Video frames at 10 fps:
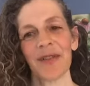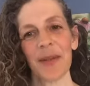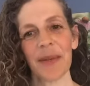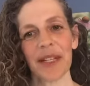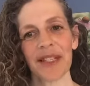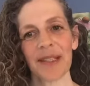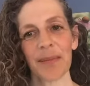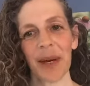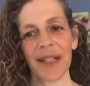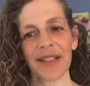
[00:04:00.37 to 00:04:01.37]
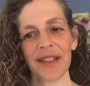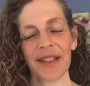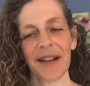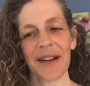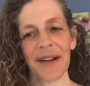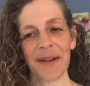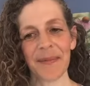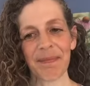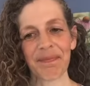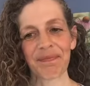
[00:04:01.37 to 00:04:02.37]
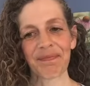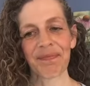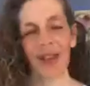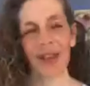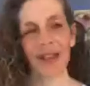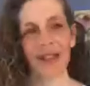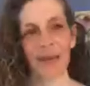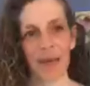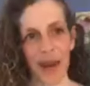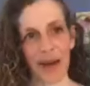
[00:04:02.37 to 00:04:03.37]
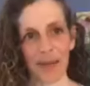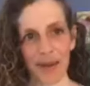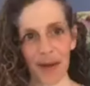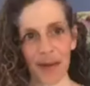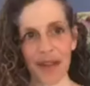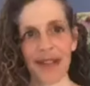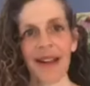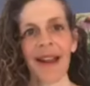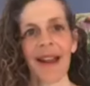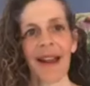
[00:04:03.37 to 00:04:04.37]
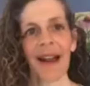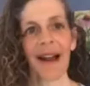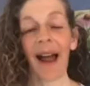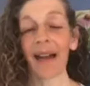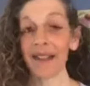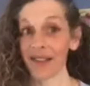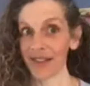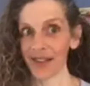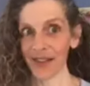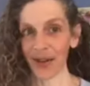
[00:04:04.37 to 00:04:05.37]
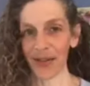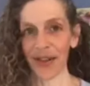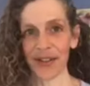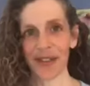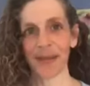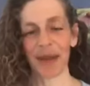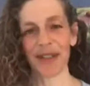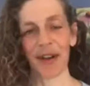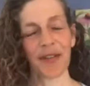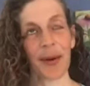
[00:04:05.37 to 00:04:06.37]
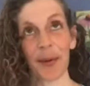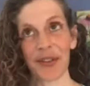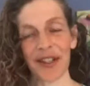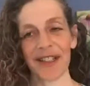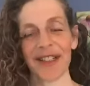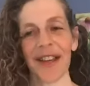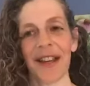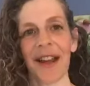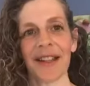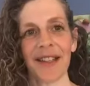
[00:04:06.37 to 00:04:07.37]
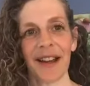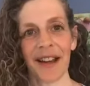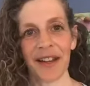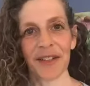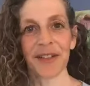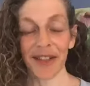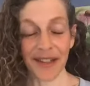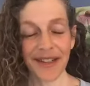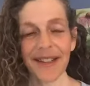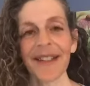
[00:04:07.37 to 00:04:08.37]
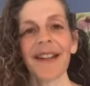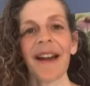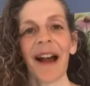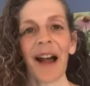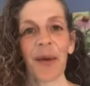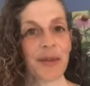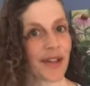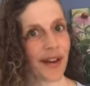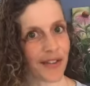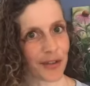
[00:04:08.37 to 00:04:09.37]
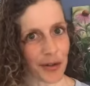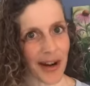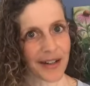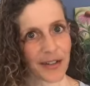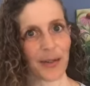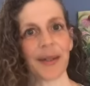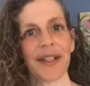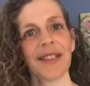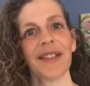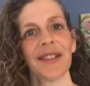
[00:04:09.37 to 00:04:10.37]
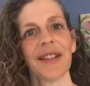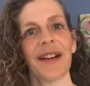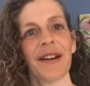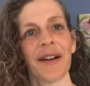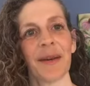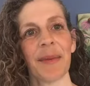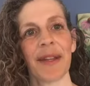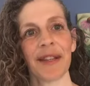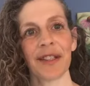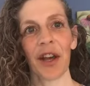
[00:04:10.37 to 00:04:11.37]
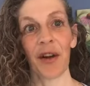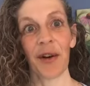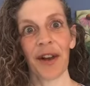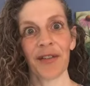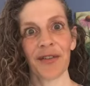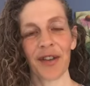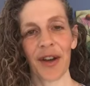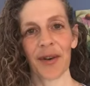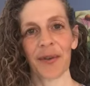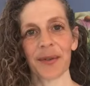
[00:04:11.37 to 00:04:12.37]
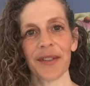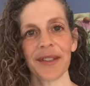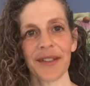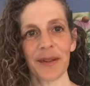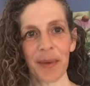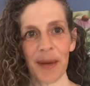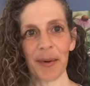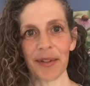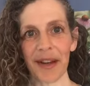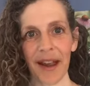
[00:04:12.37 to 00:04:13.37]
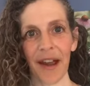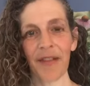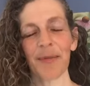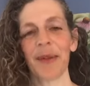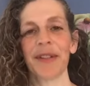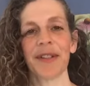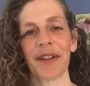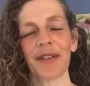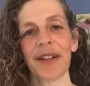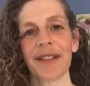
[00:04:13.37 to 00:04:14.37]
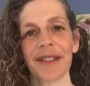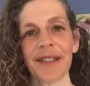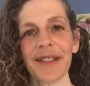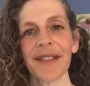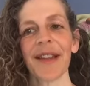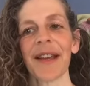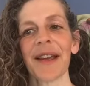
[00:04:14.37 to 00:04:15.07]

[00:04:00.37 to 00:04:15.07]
in a few minutes. But let me back up a little bit. I didn't discover all this myself. I wish I could say I did. I was on the track to it. And that's how I found the people that have been discovering this.